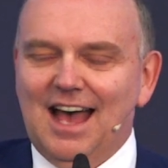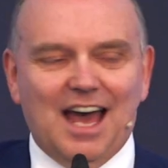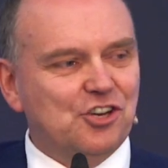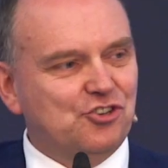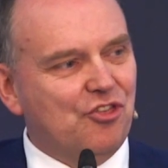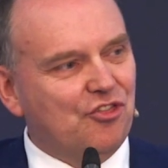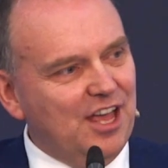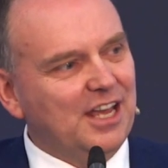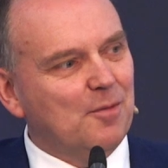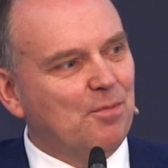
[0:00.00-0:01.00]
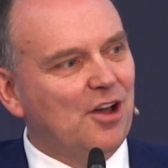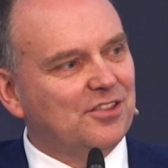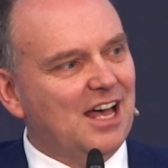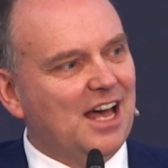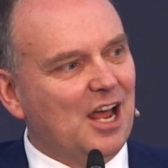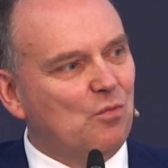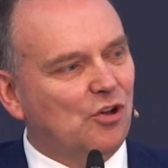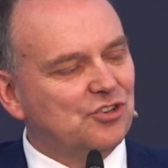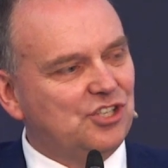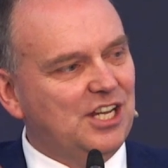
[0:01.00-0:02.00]
And as you think about that, I
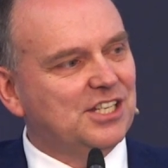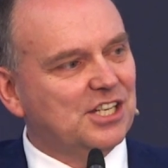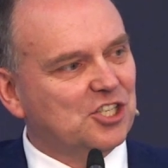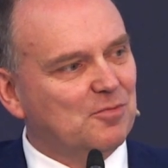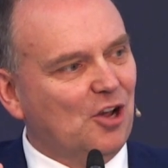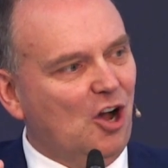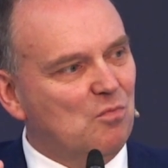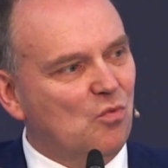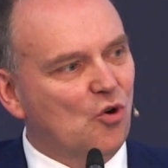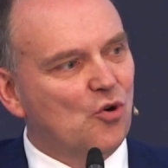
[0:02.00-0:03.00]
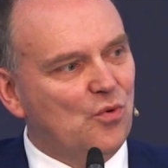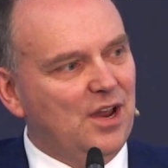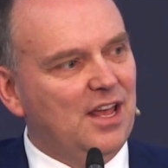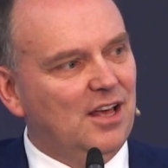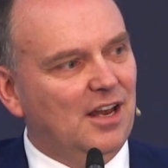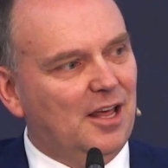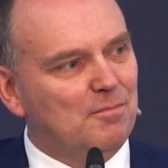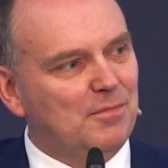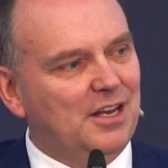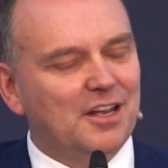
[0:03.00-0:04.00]
want Jesus to become more real
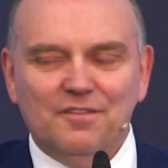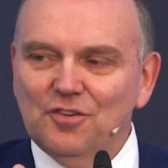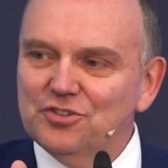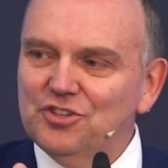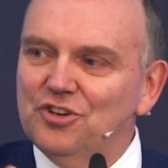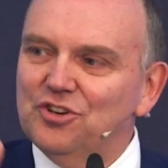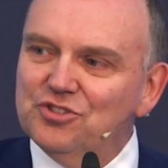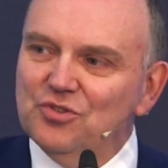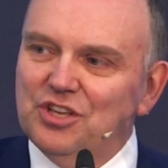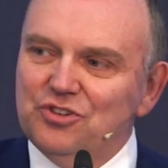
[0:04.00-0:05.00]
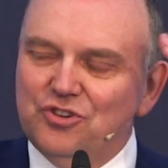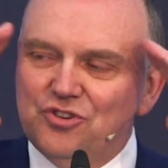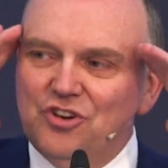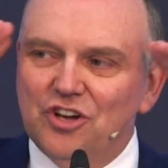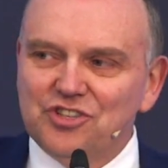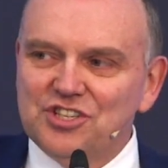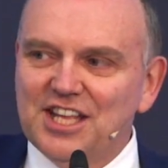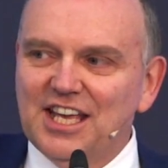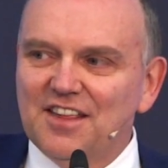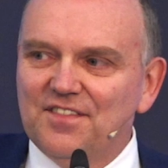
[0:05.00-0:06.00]
and meaningful to you, so that you do not just
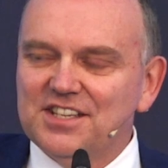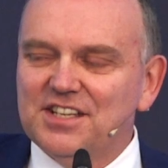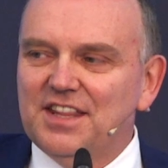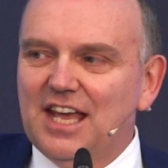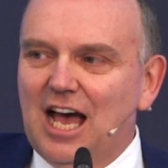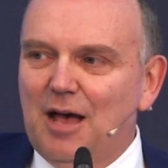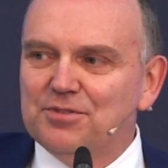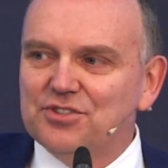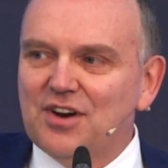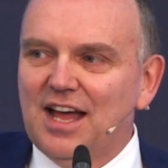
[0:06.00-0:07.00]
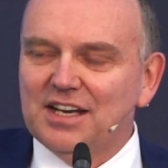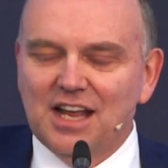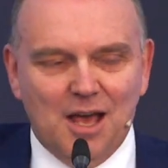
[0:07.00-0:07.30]
think of this in the abstract,